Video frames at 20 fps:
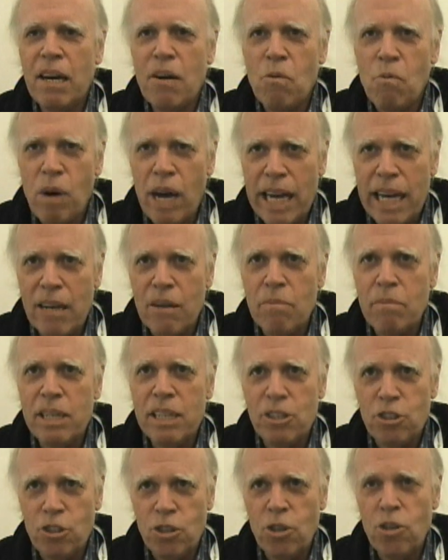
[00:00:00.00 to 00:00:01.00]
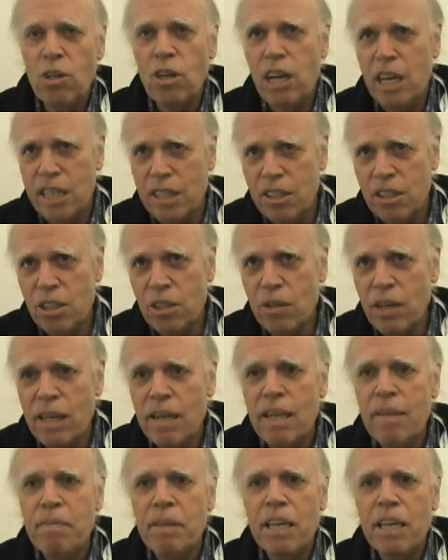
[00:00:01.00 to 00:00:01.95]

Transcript: it, why it would be a turn on to do it.